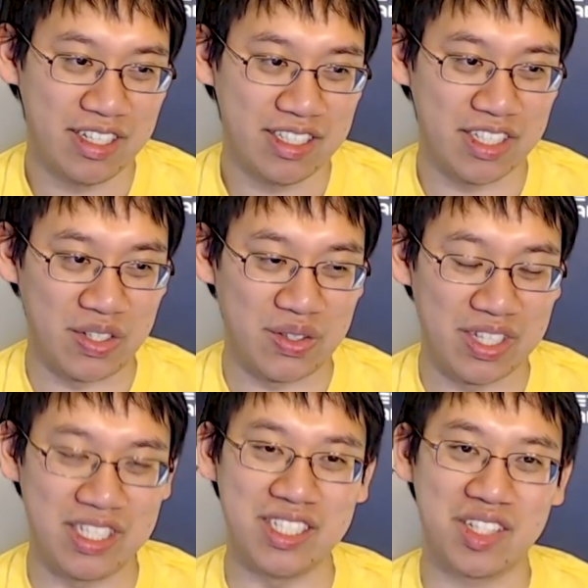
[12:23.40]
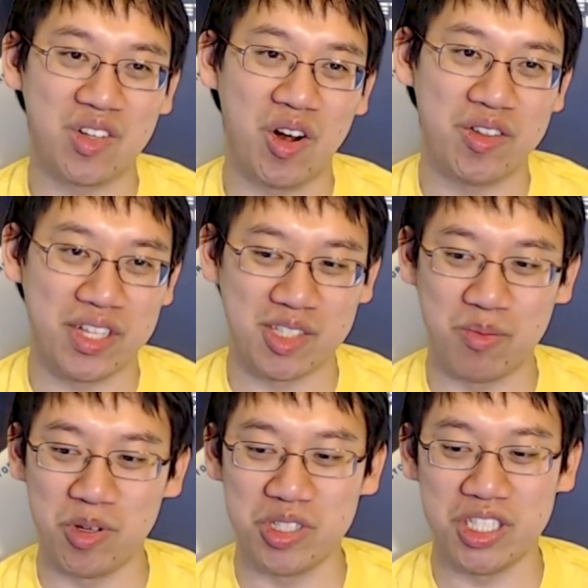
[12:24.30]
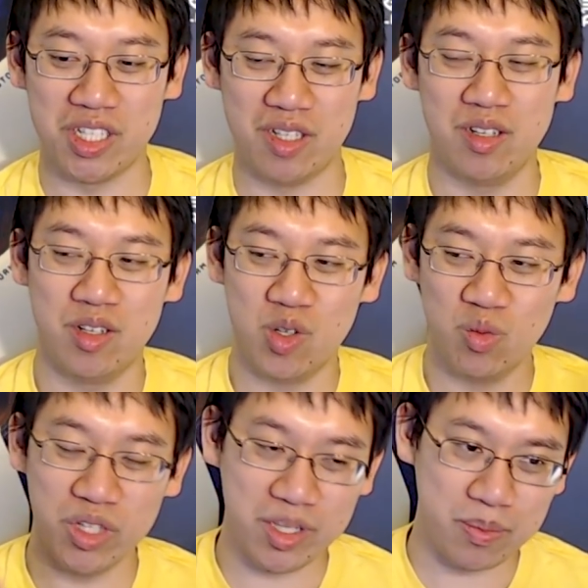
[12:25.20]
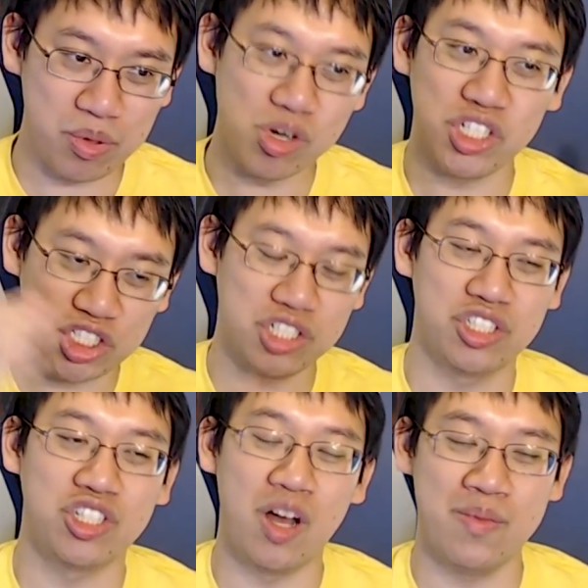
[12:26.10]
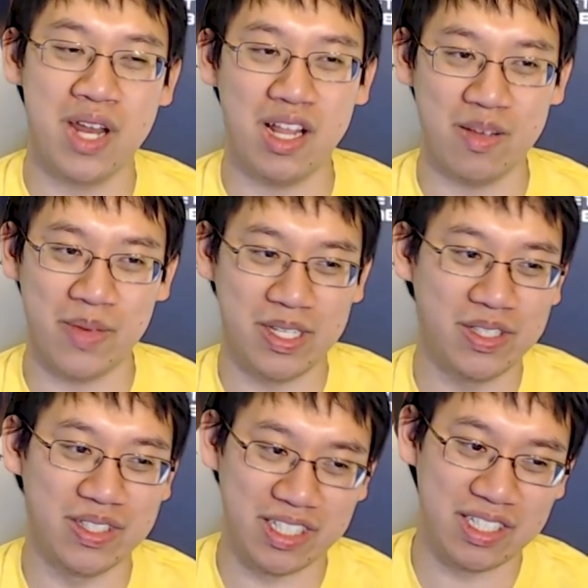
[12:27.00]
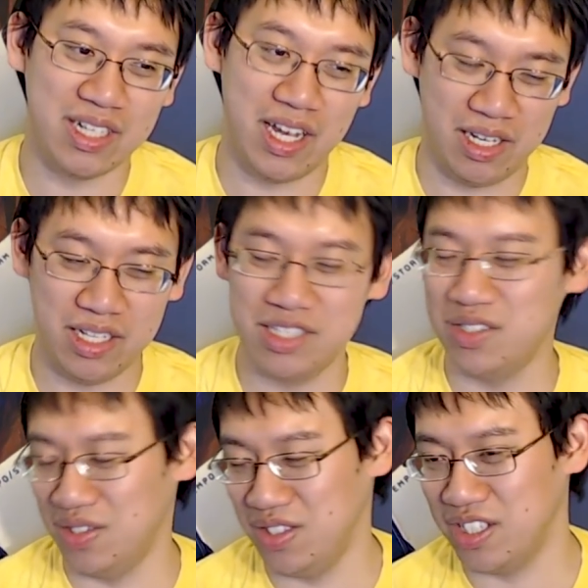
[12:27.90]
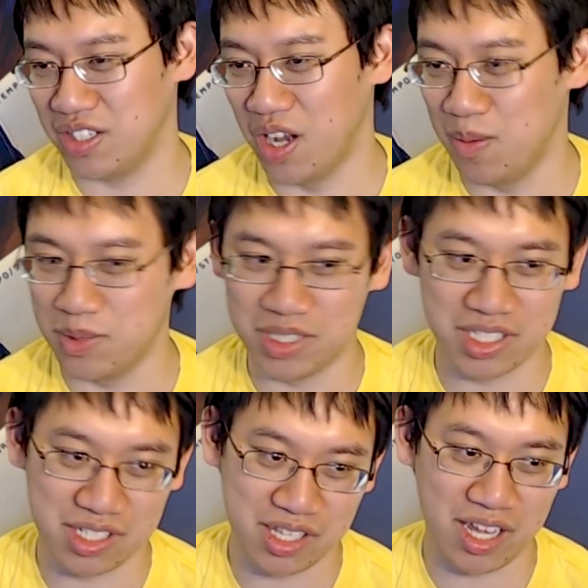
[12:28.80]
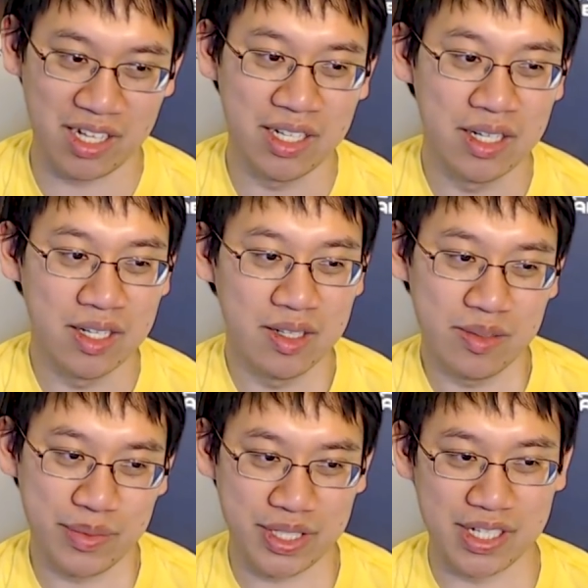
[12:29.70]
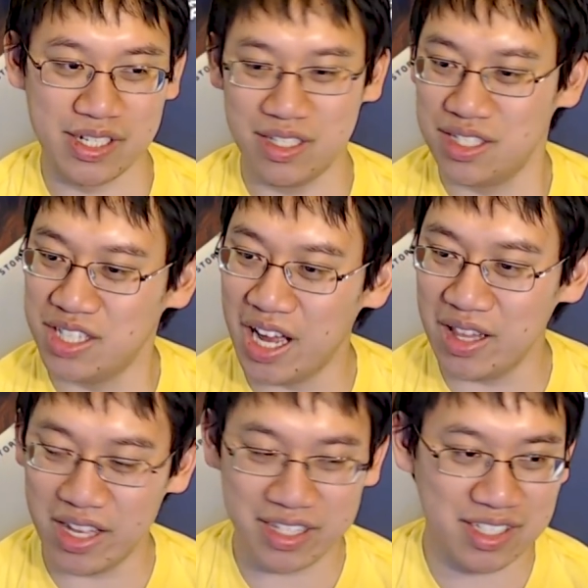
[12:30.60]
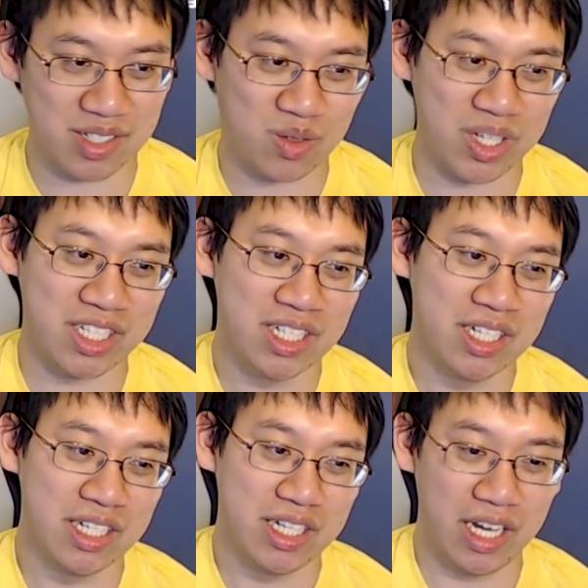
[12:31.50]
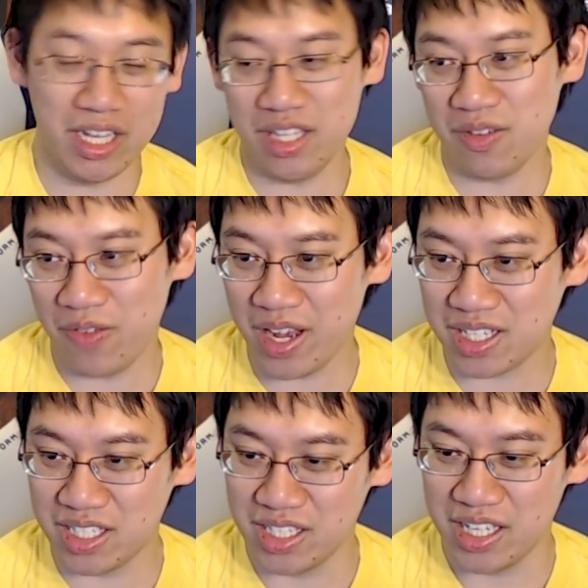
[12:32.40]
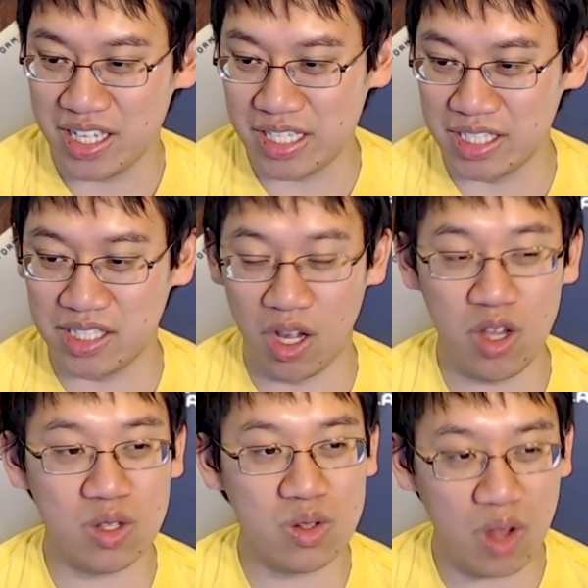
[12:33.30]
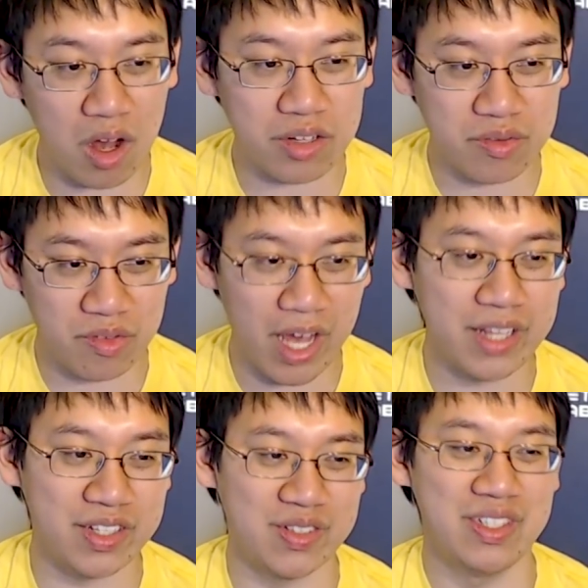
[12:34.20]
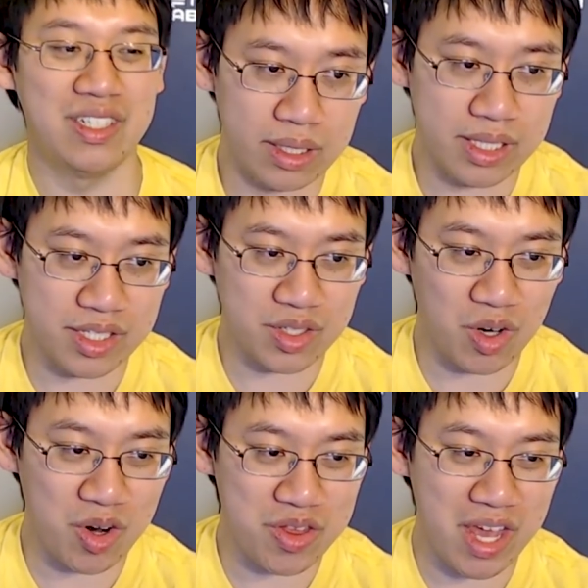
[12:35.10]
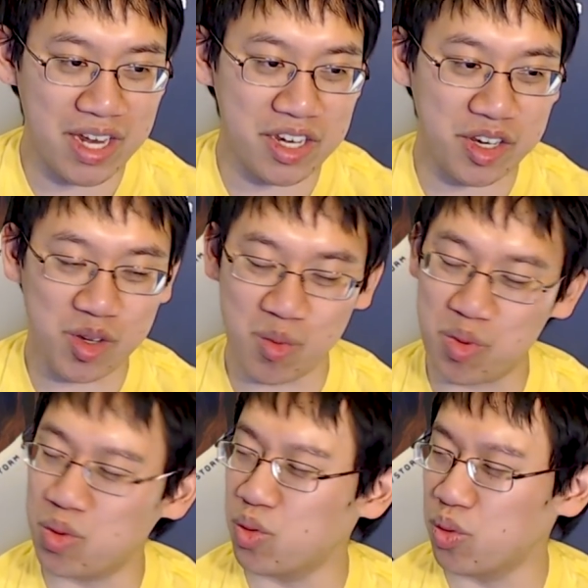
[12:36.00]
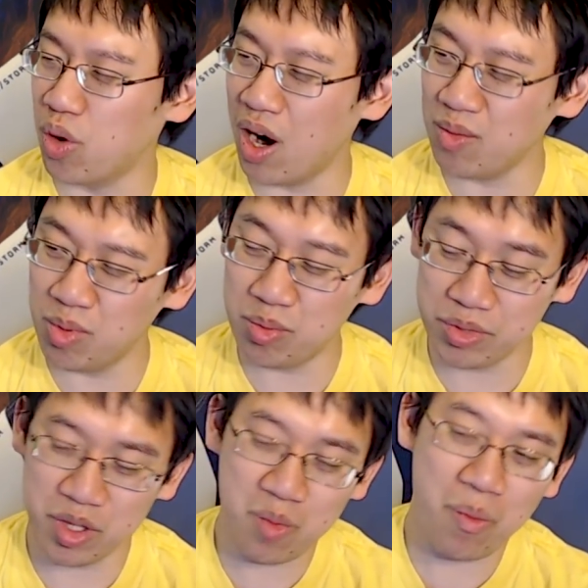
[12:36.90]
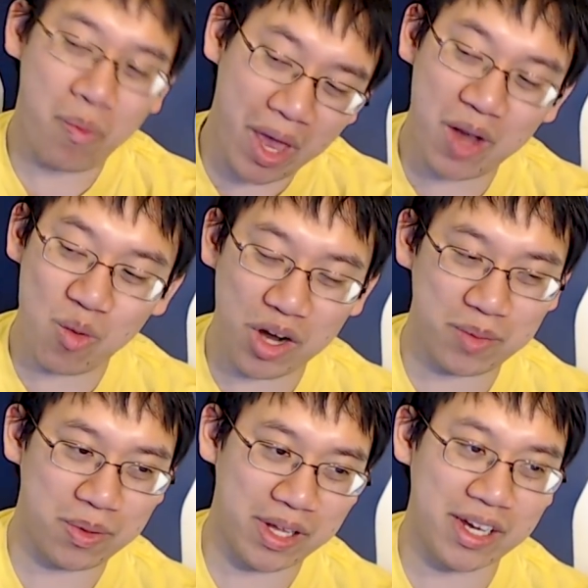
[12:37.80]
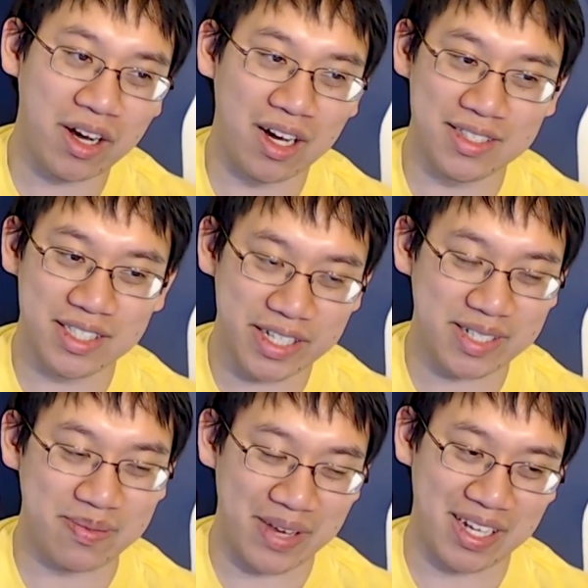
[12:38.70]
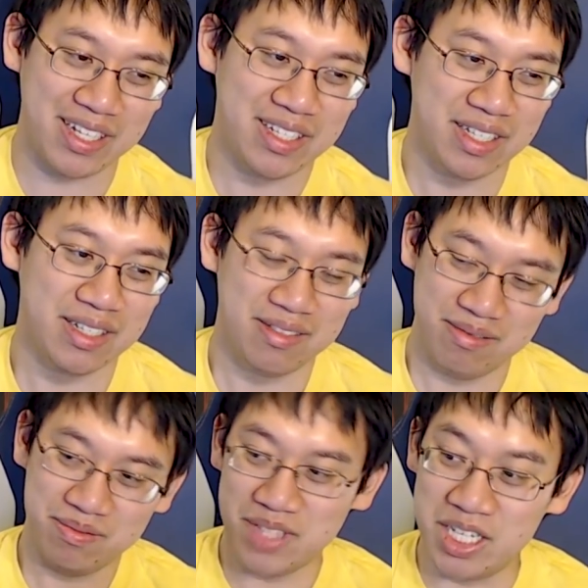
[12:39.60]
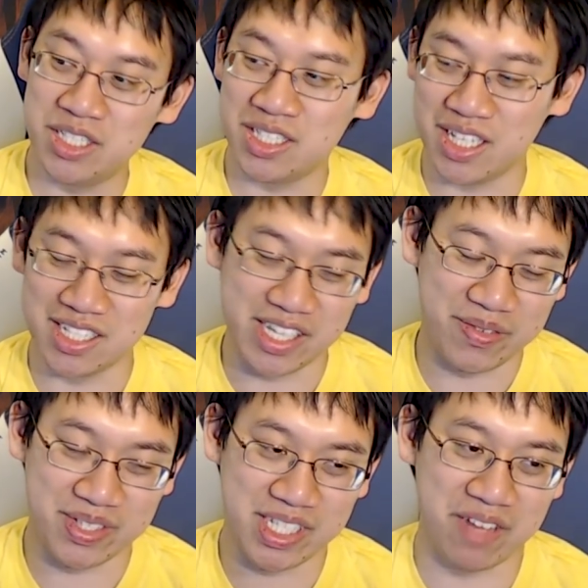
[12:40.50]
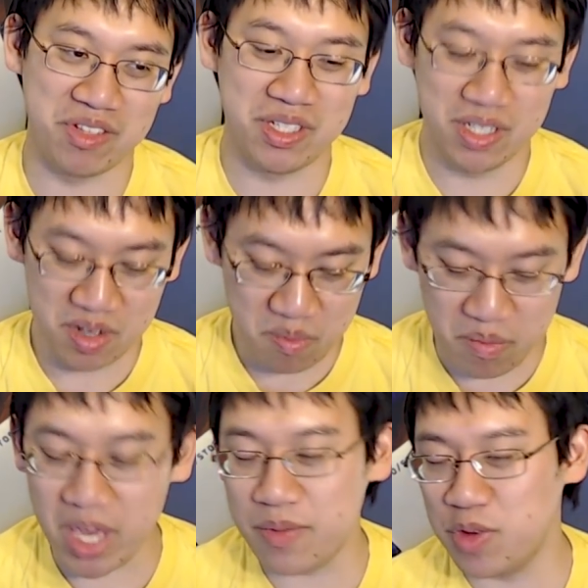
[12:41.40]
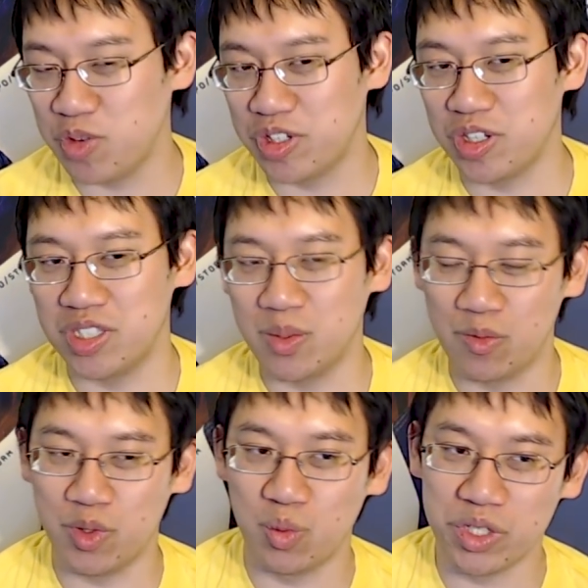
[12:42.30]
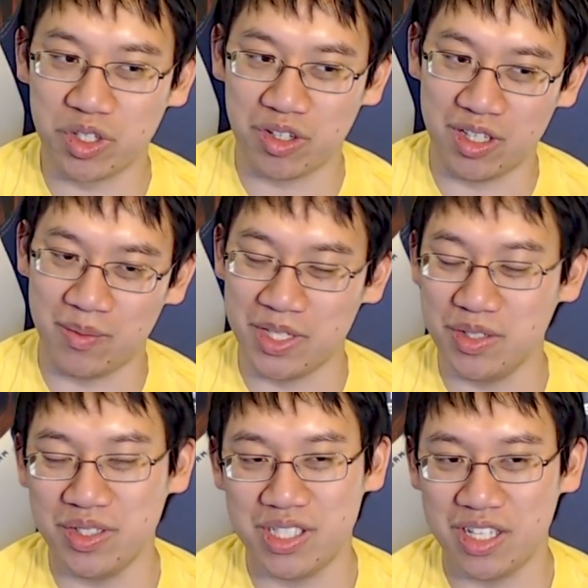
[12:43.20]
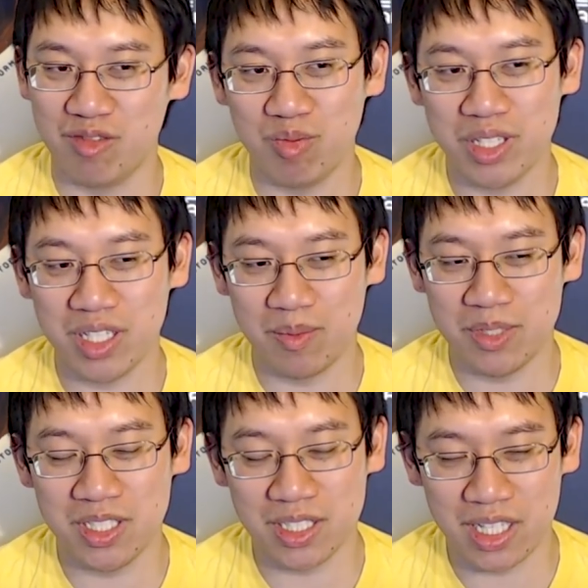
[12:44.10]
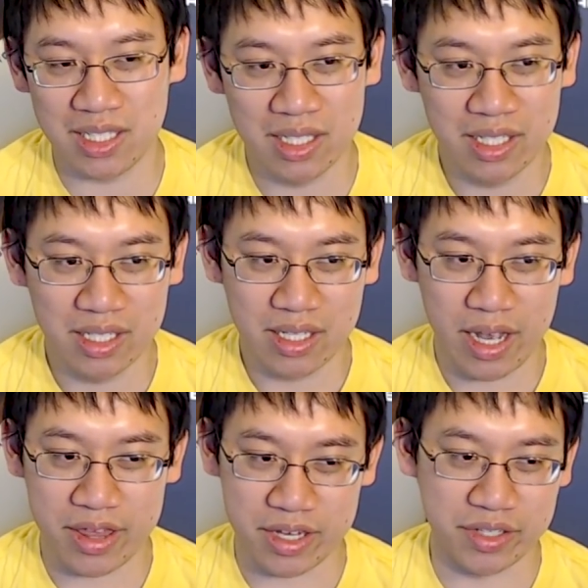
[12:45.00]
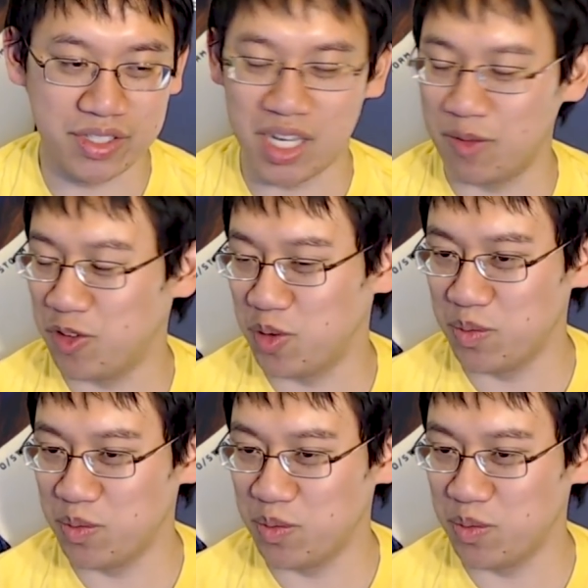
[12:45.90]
So this is a card that's supposed to really push Shaman Elemental here, and it certainly accomplishes that because the stat line is great and the effect is a lot of value. It's a card that you probably you may want to play on 6 mana, then you just get a 7-7. Maybe return some of your weaker elementals that you've played up until then, and then you set up for your